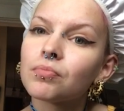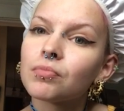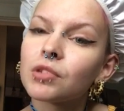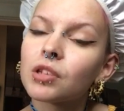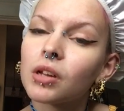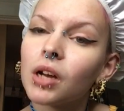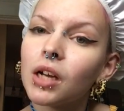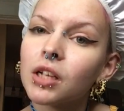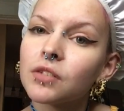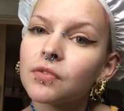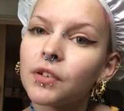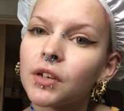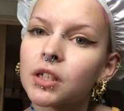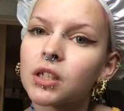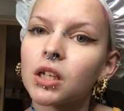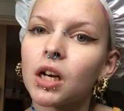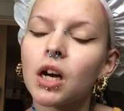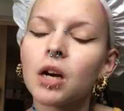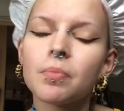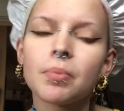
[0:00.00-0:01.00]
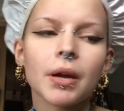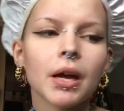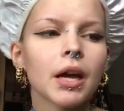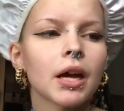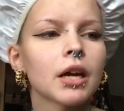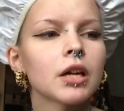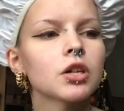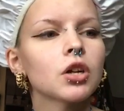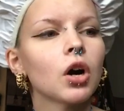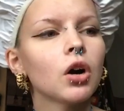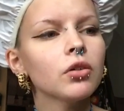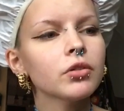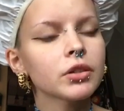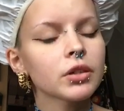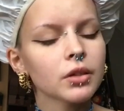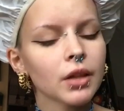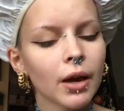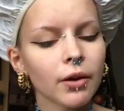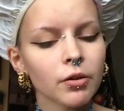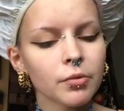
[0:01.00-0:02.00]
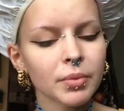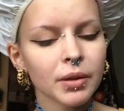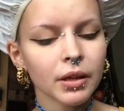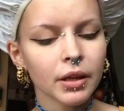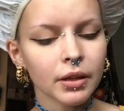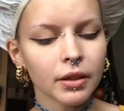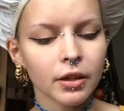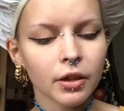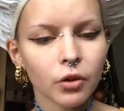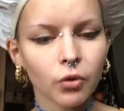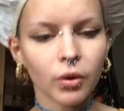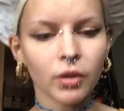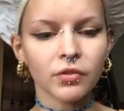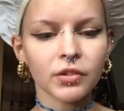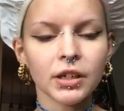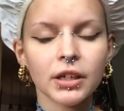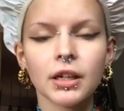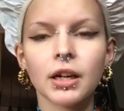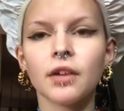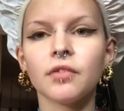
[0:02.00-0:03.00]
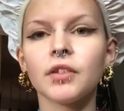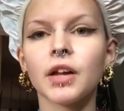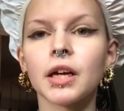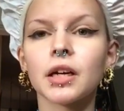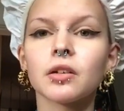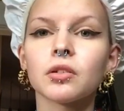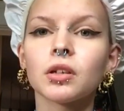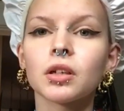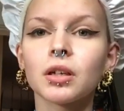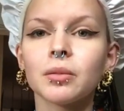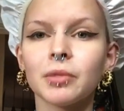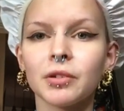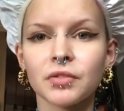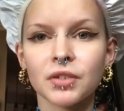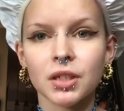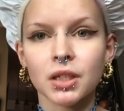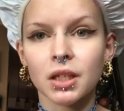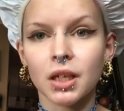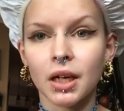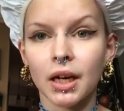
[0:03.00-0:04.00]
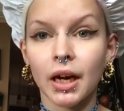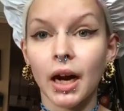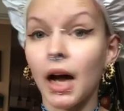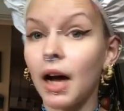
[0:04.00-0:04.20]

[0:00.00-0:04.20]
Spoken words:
So that's fucked up. And also, that would be like the equivalent of, like, look at me for a second.